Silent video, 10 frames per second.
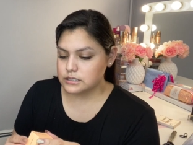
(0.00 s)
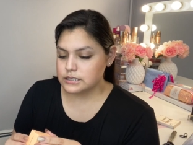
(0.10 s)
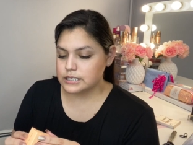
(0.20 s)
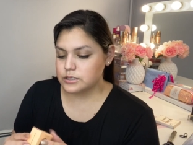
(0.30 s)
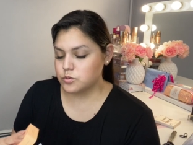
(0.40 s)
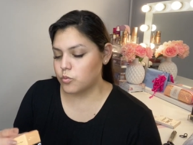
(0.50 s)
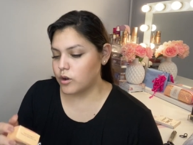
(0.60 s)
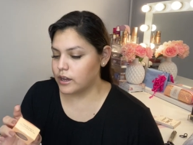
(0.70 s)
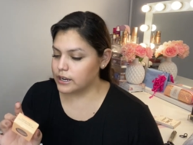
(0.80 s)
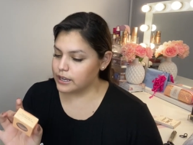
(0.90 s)
This
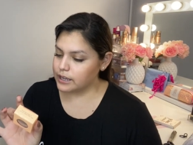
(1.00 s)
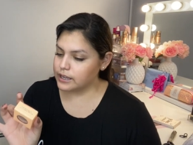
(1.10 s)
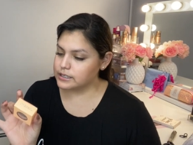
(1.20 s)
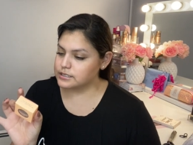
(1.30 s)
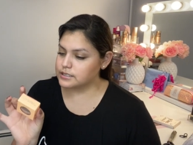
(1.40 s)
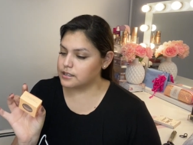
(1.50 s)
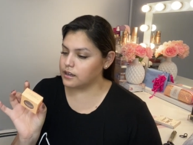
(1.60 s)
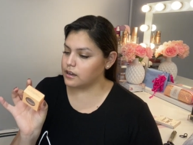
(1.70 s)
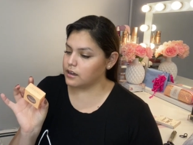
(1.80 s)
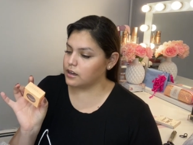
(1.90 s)
one is
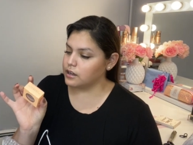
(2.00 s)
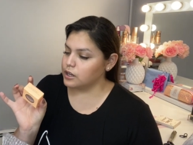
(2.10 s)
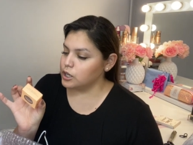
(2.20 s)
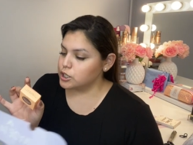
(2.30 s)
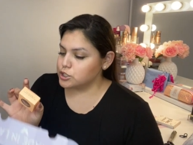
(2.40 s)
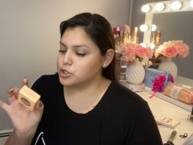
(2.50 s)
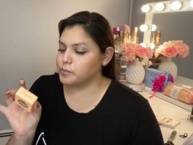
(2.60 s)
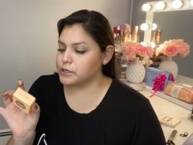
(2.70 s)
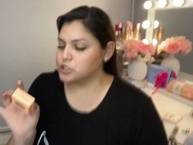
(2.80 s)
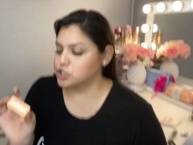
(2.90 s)
the
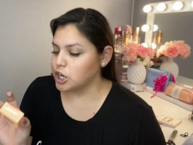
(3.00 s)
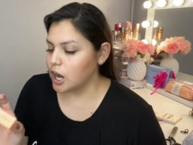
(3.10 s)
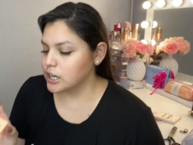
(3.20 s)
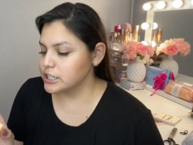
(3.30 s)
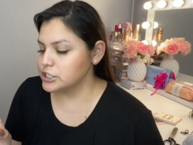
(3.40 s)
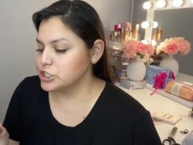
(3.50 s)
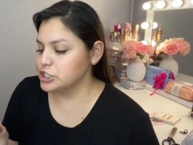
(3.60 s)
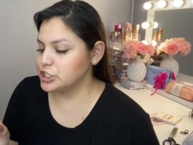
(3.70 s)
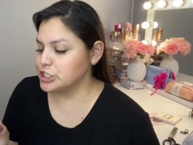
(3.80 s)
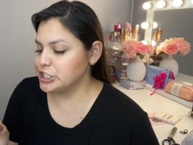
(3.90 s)
Super Shock
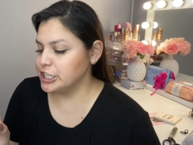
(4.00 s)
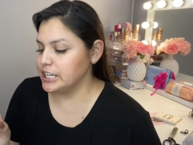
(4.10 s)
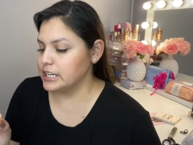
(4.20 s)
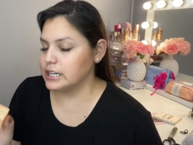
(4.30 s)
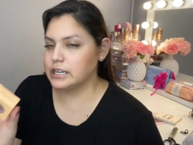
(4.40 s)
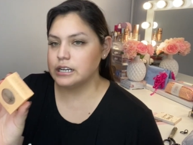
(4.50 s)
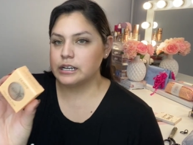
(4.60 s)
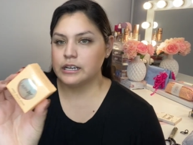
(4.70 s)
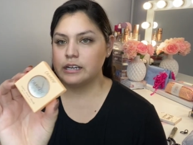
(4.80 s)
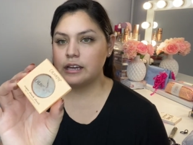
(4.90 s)
Cheek
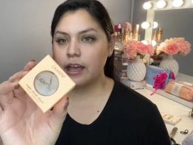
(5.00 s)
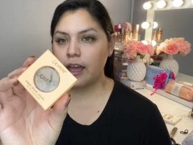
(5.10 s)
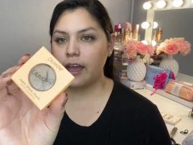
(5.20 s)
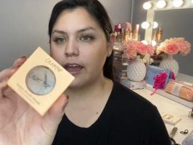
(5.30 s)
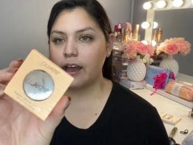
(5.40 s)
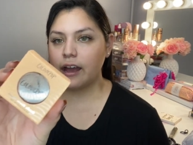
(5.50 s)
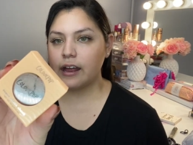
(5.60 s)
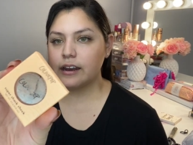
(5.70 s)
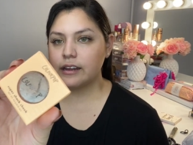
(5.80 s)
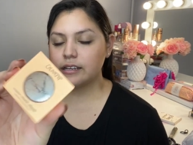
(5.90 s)

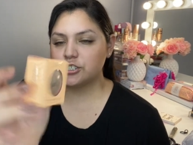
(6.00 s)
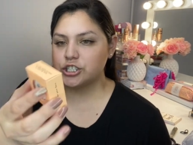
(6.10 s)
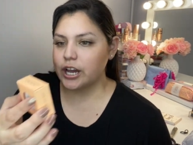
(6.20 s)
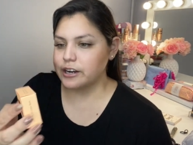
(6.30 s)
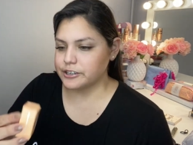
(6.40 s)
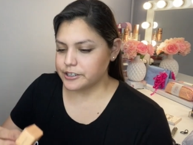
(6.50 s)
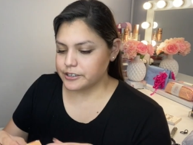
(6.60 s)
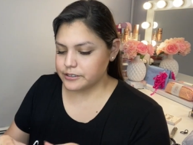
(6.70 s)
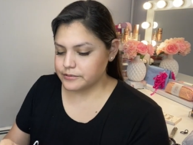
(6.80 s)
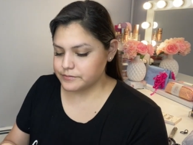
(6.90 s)
and it's
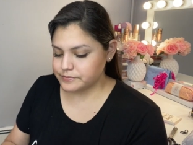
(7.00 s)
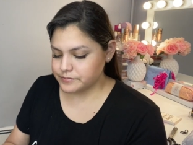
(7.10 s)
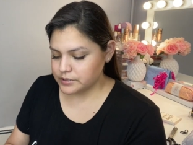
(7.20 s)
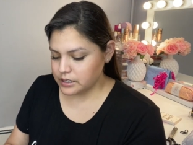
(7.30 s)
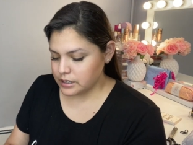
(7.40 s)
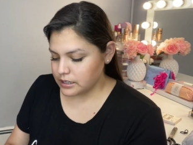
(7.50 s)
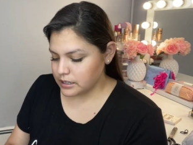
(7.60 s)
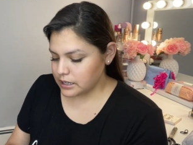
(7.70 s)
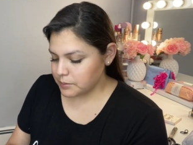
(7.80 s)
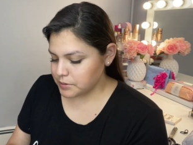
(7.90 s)
shattered.
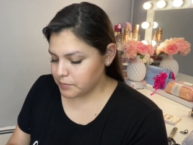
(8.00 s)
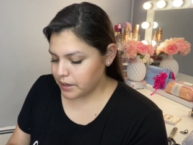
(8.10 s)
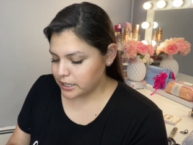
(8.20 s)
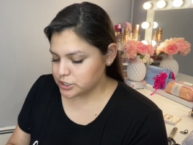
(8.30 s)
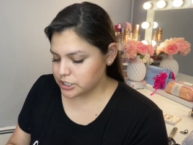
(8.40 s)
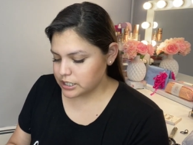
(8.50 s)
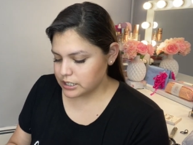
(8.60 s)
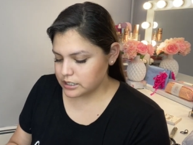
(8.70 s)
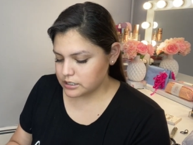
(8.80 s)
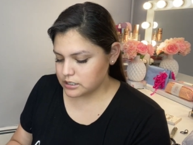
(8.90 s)
Keep the magic
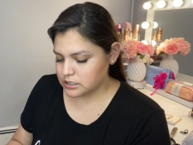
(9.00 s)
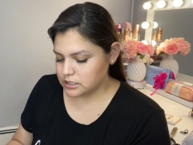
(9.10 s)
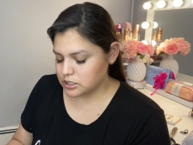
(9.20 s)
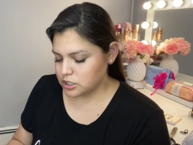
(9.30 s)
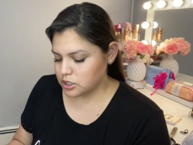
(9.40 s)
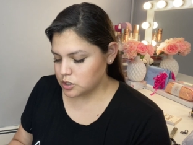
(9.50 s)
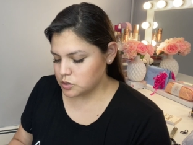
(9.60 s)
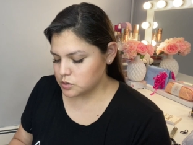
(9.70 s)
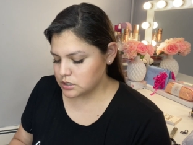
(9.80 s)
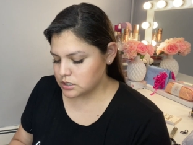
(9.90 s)
in
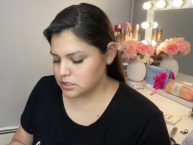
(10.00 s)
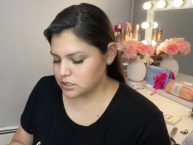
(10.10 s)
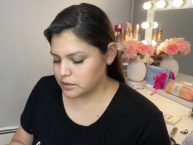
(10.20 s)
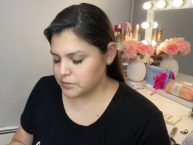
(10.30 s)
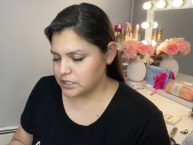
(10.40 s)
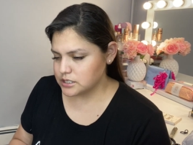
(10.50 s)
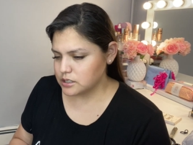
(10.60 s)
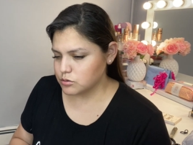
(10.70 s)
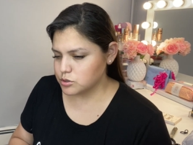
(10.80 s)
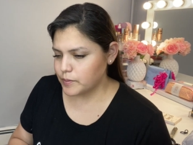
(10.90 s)
close. I mean, it's
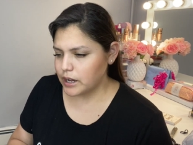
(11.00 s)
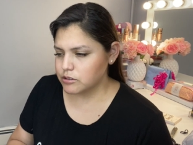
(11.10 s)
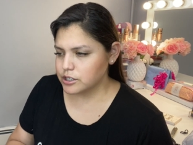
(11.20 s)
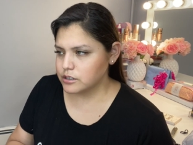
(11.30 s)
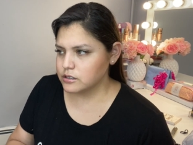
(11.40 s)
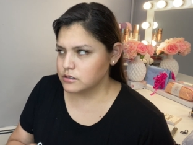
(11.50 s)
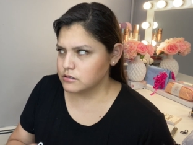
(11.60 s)
a loose powder.